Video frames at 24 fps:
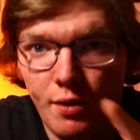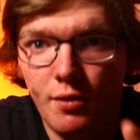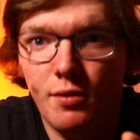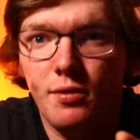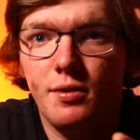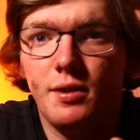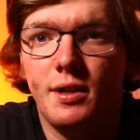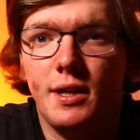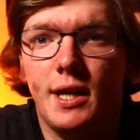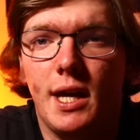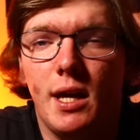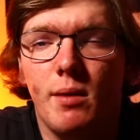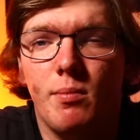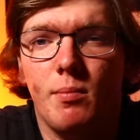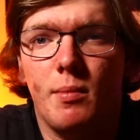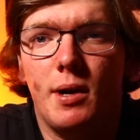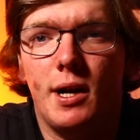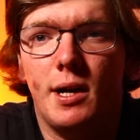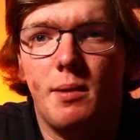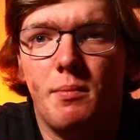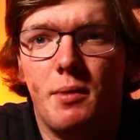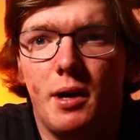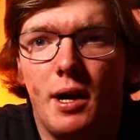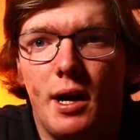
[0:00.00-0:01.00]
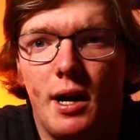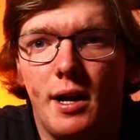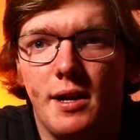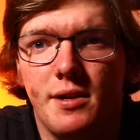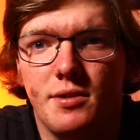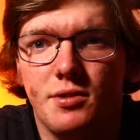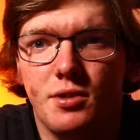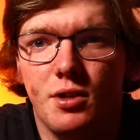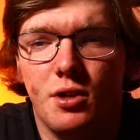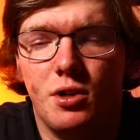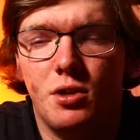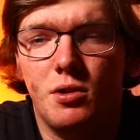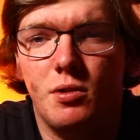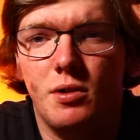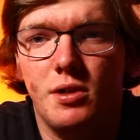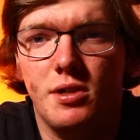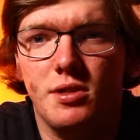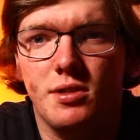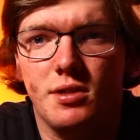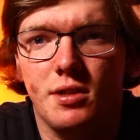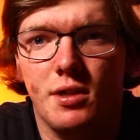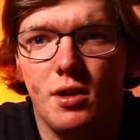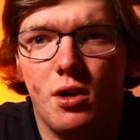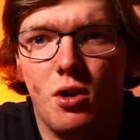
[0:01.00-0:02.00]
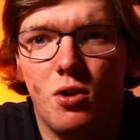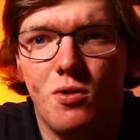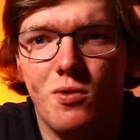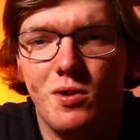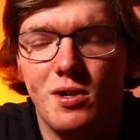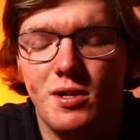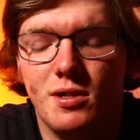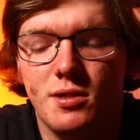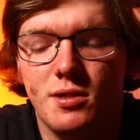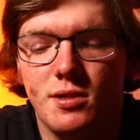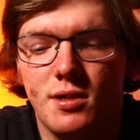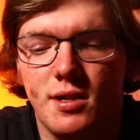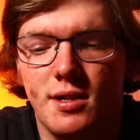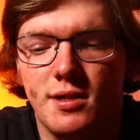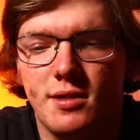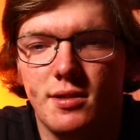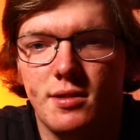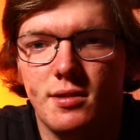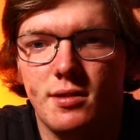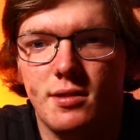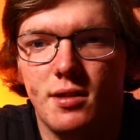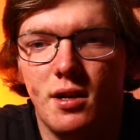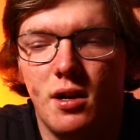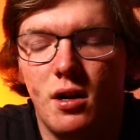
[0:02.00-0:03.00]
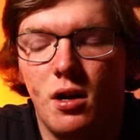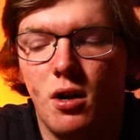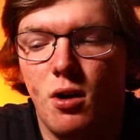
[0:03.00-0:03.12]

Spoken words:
The other thing to keep in mind about ISO is it's